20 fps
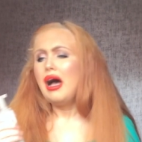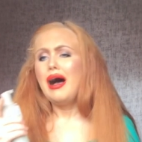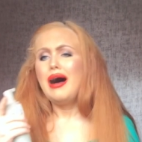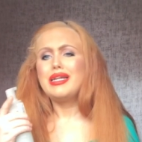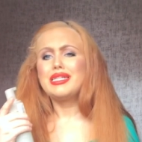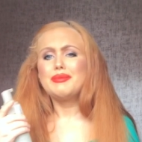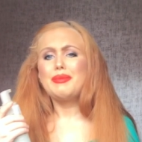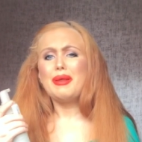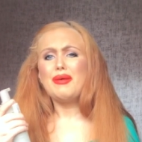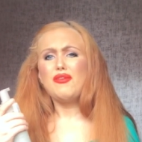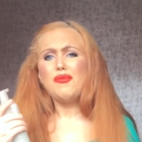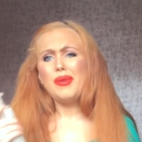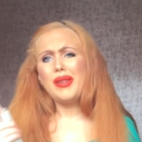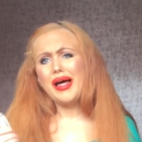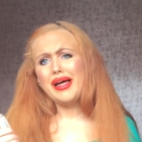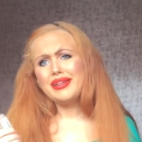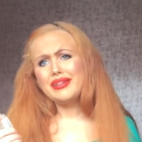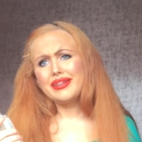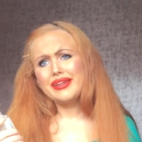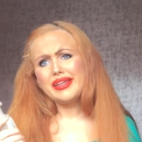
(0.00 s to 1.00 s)
Has a bit of a
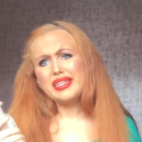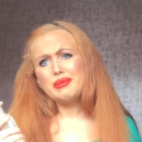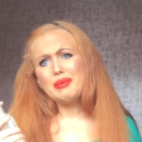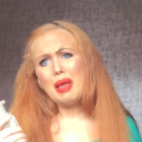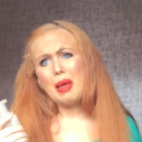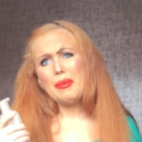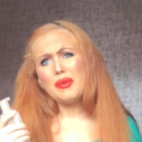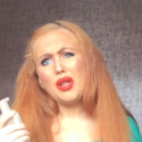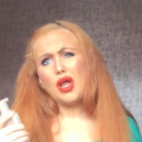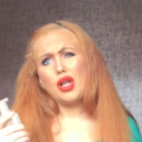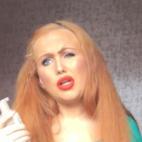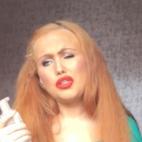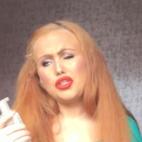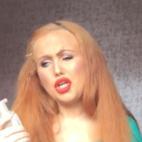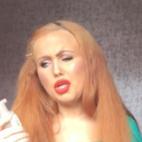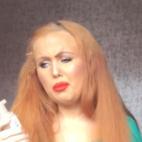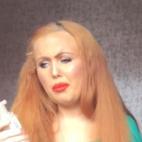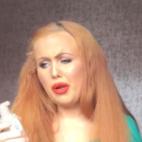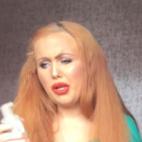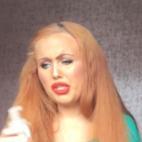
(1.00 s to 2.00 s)
plasticky smell, but not
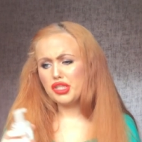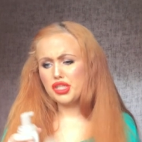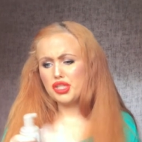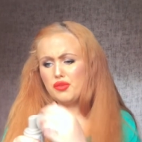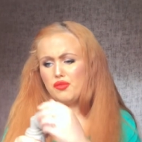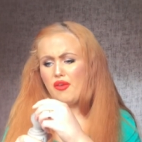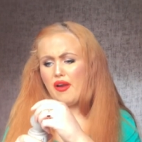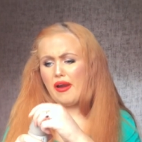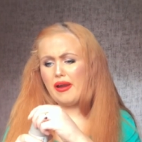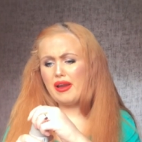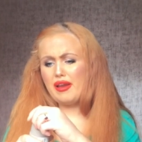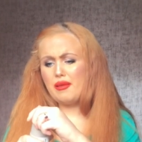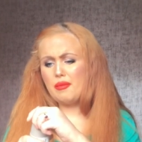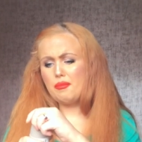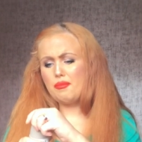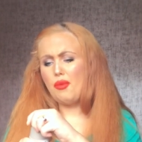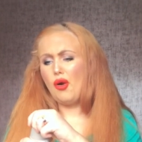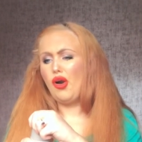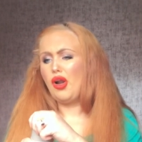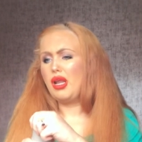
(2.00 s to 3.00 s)
too much. It's very
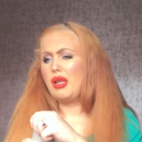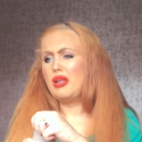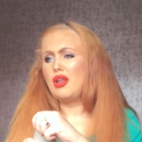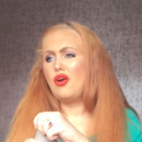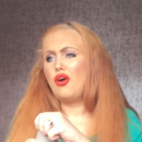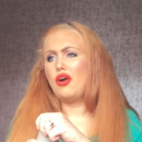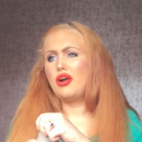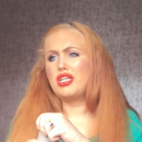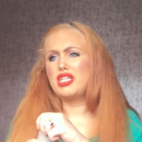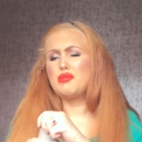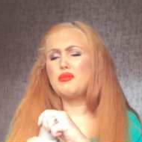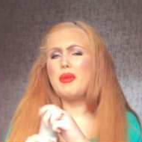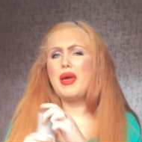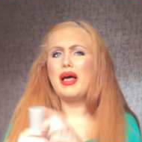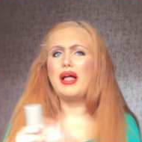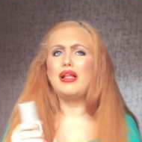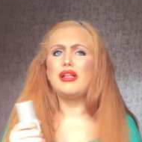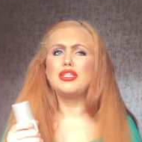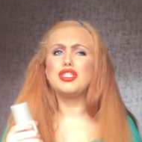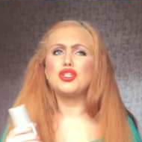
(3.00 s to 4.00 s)
burly lure
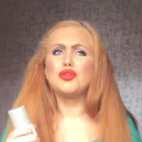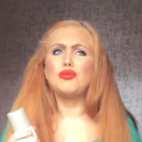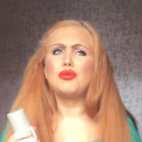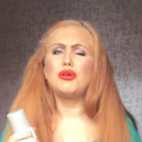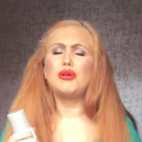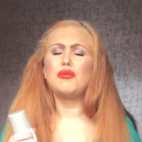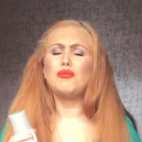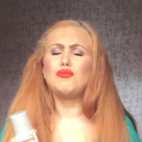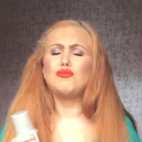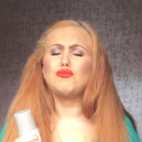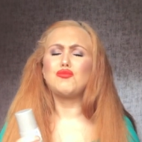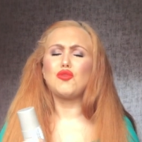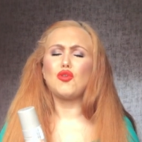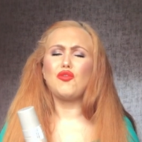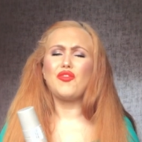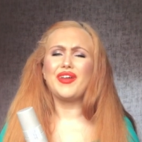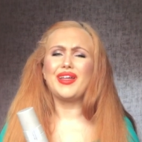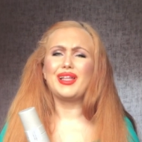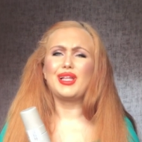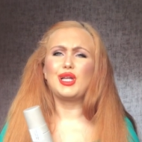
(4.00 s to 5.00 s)
smell, so
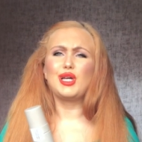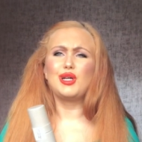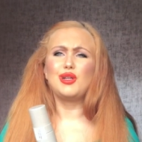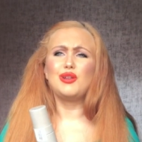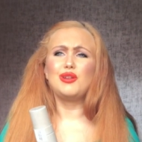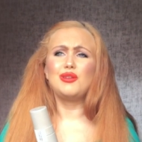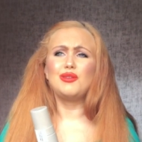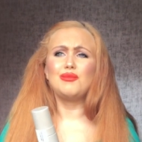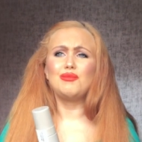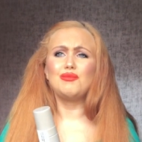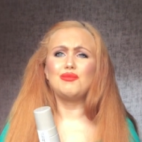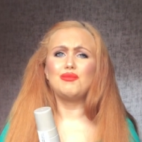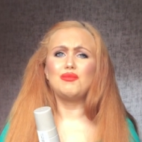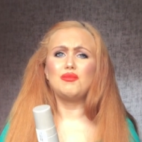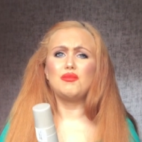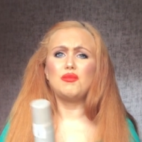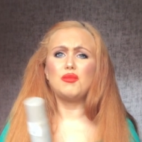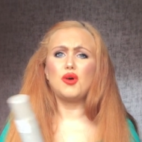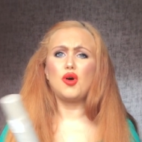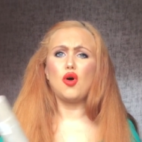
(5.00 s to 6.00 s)
it can
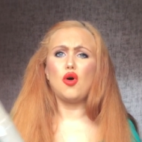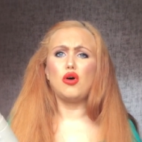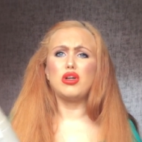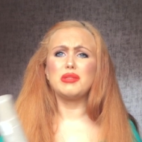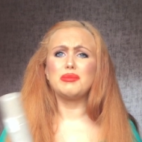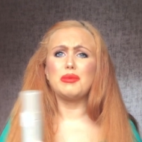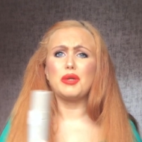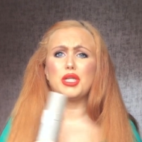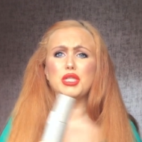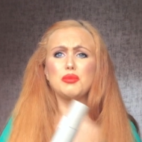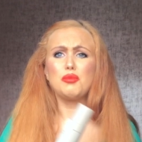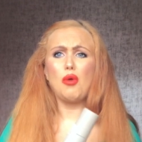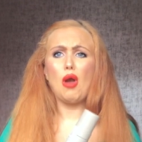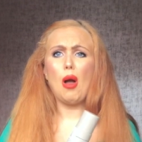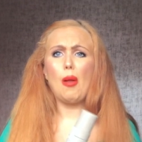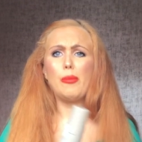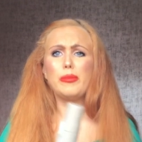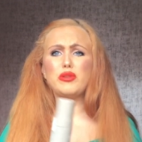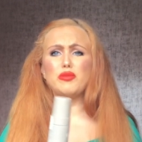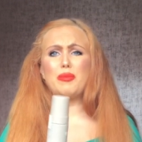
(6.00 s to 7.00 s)
cause much
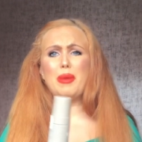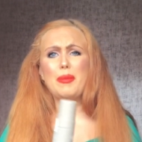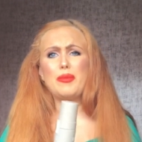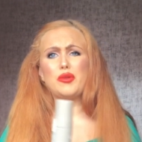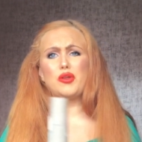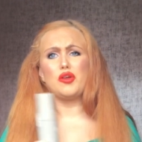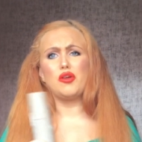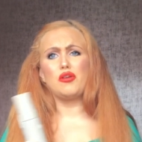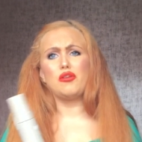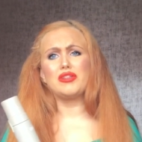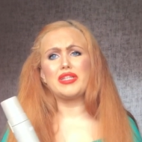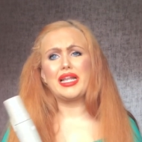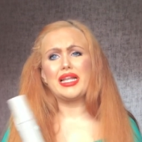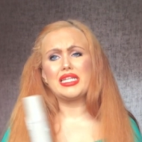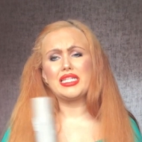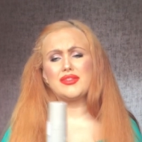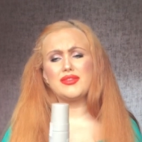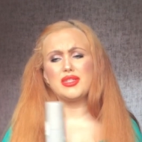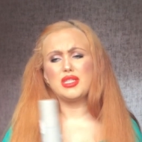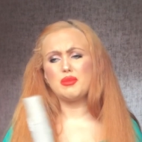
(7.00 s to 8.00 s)
problems with people who are
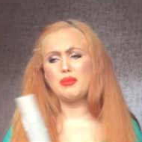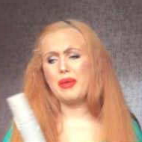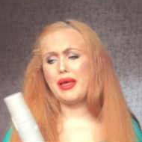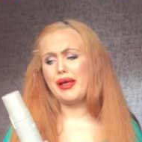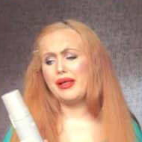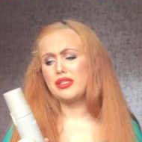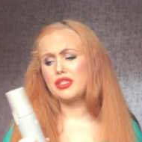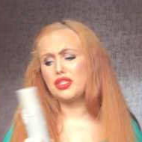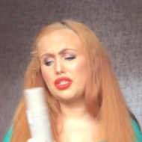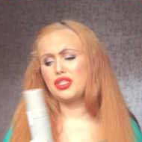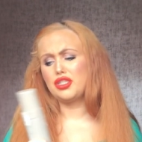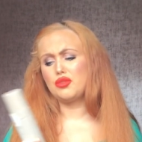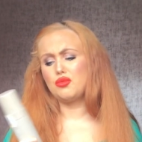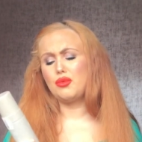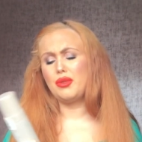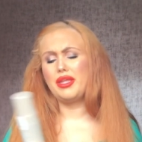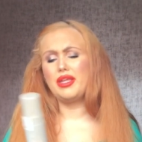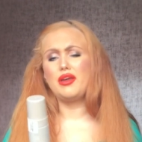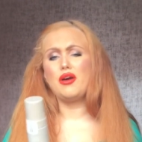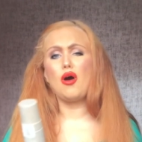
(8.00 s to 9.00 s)
sensitive to smells because it's
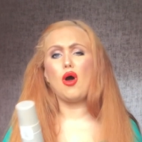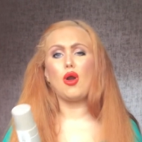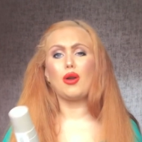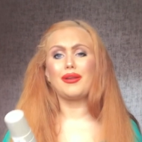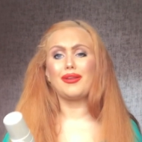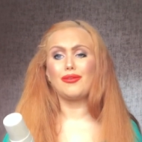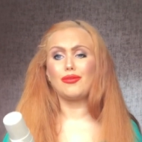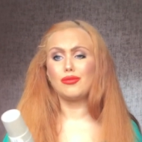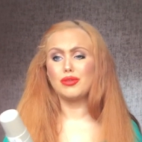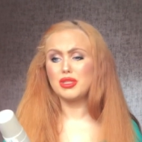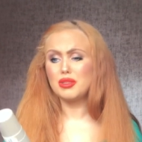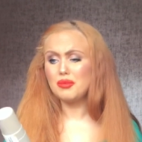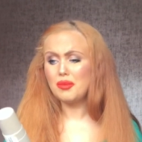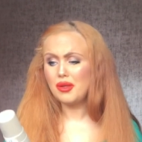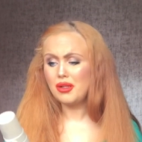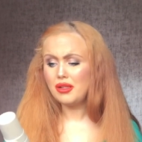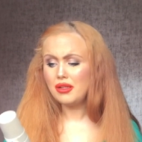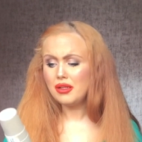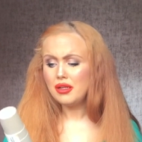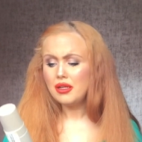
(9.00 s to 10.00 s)
really hardly
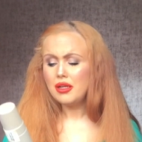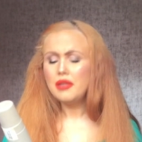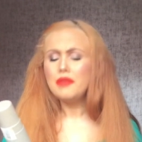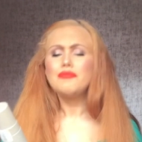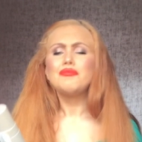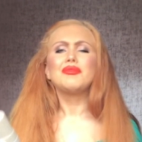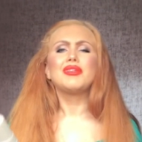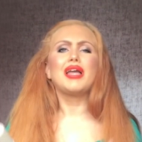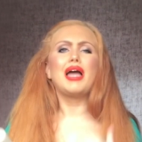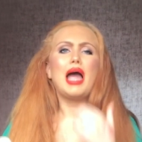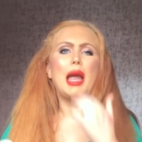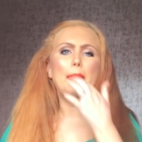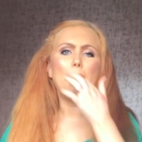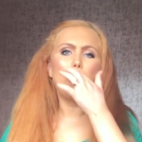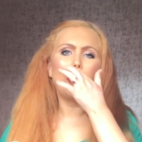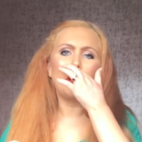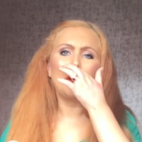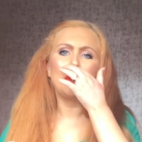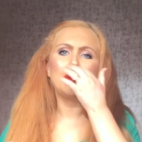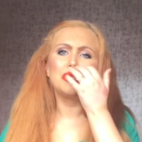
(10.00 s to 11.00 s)
noticeable. I
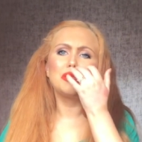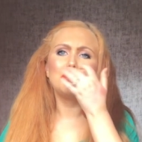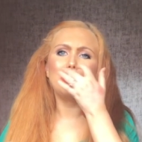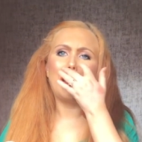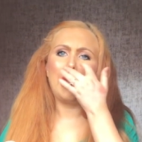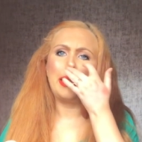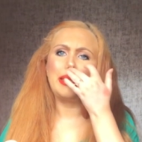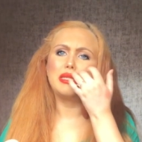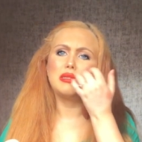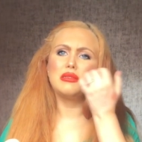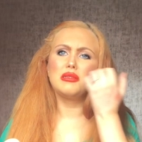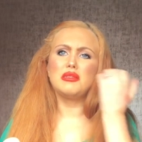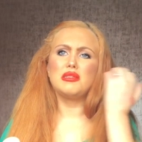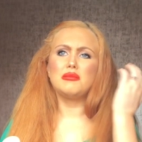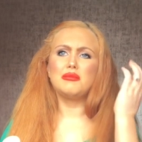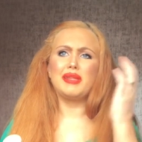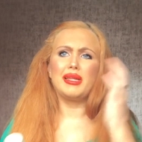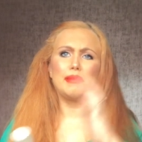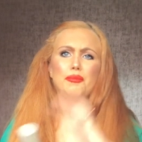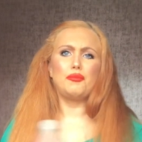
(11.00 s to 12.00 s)
barely notice when I
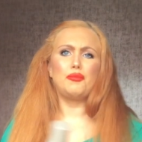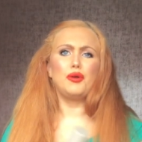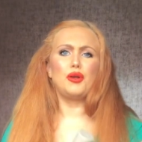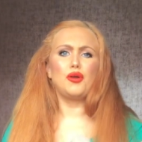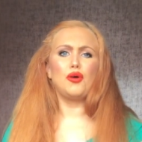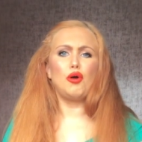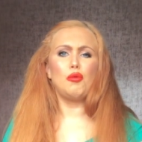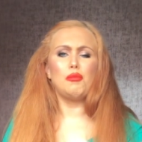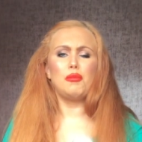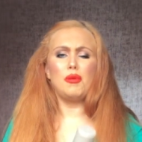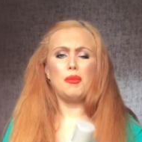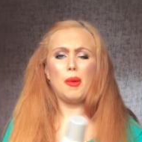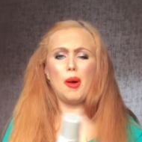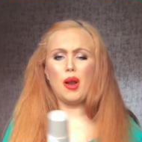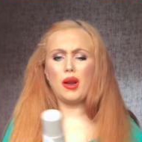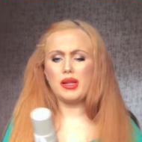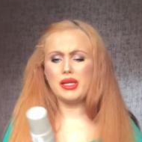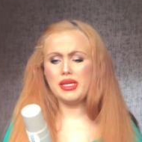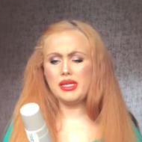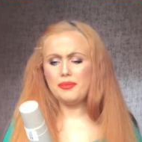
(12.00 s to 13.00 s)
like put it on my
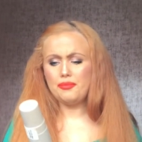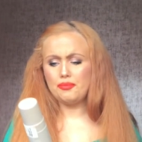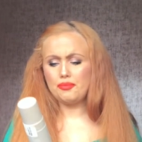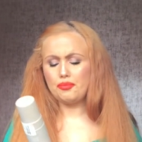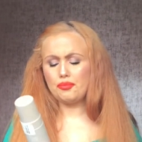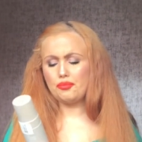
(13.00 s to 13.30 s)
body.